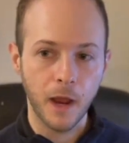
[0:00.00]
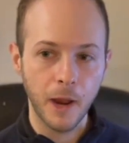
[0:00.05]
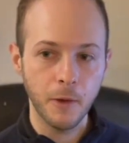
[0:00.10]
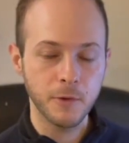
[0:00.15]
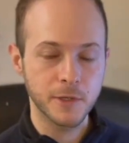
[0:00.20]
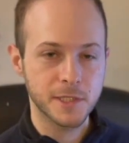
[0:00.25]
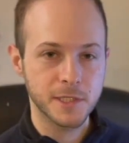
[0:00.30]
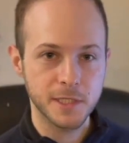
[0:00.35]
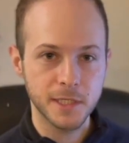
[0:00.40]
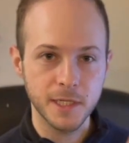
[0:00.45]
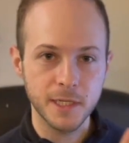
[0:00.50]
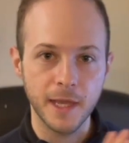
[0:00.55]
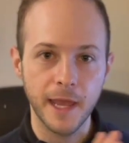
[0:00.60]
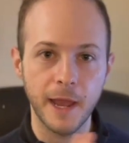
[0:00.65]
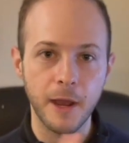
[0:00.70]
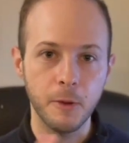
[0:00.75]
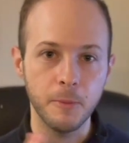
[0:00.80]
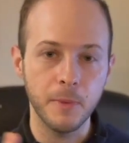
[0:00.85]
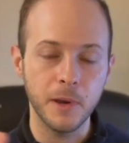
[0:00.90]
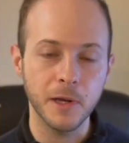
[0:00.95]
I would see
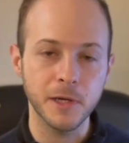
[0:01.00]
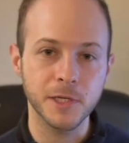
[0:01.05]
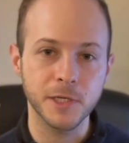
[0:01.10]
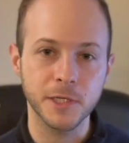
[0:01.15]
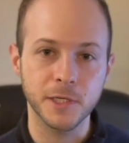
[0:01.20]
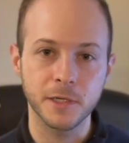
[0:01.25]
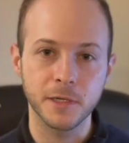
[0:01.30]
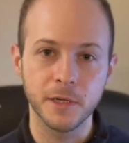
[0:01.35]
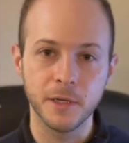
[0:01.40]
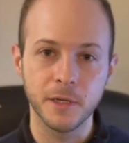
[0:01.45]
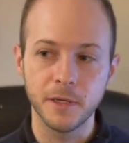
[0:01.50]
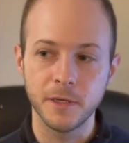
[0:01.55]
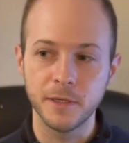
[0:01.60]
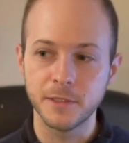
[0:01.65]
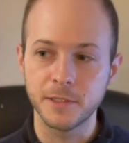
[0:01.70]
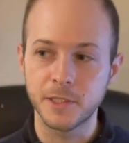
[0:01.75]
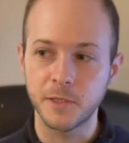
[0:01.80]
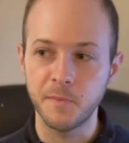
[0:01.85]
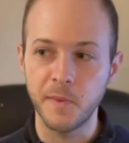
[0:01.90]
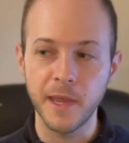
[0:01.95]
how much
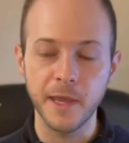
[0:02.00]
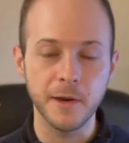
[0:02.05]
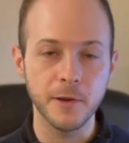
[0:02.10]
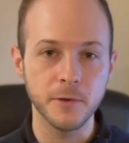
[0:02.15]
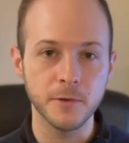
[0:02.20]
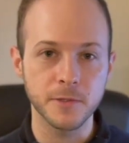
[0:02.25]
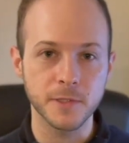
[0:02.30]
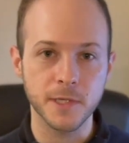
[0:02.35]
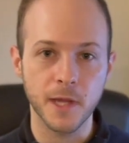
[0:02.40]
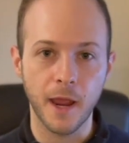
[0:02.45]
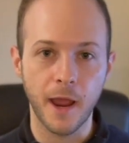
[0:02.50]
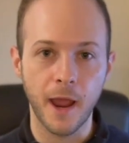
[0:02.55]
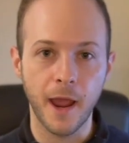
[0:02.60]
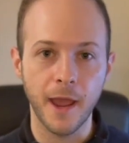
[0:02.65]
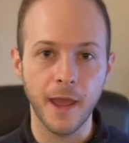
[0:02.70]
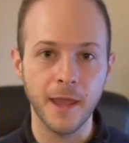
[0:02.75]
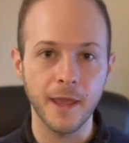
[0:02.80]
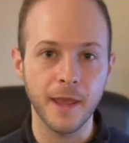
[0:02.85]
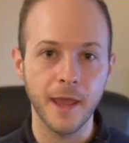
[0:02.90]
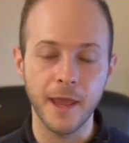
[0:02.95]
tomatoes
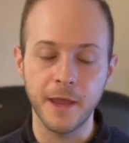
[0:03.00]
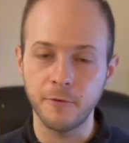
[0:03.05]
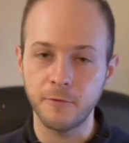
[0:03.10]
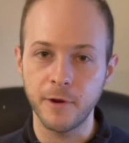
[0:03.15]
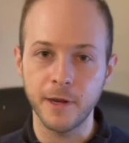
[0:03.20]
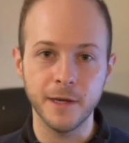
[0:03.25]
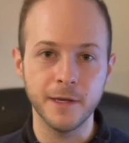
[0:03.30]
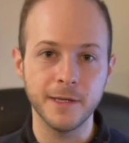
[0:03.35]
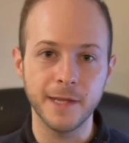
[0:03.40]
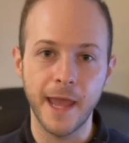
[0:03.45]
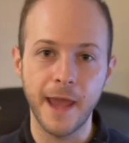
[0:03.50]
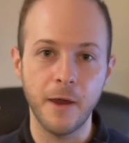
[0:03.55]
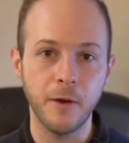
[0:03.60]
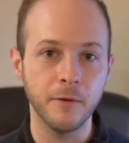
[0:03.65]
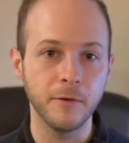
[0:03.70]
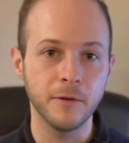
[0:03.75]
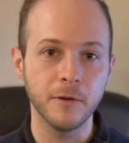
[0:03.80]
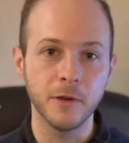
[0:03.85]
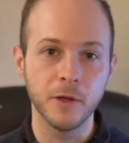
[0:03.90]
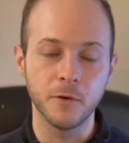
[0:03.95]
I had written
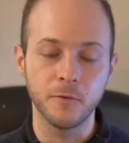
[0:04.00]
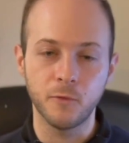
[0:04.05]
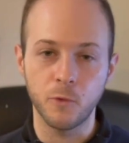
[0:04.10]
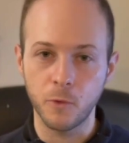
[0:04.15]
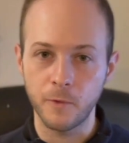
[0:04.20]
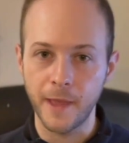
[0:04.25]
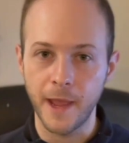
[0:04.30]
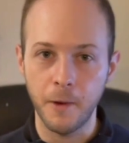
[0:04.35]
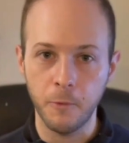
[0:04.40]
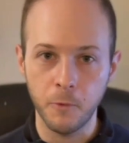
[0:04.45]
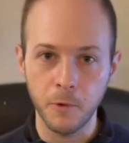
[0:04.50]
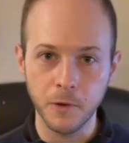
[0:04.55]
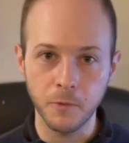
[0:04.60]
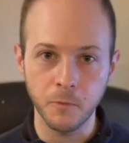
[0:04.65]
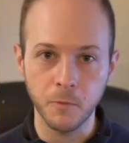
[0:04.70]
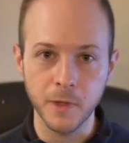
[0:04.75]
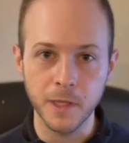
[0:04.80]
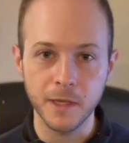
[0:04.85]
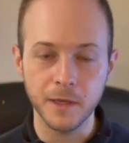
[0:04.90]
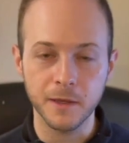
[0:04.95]
down for that 1
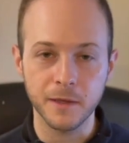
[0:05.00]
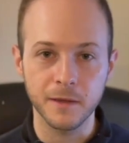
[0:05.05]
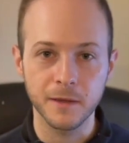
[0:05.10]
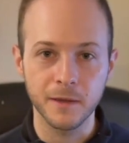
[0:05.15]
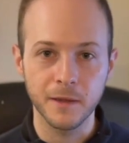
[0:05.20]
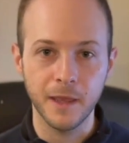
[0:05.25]
week.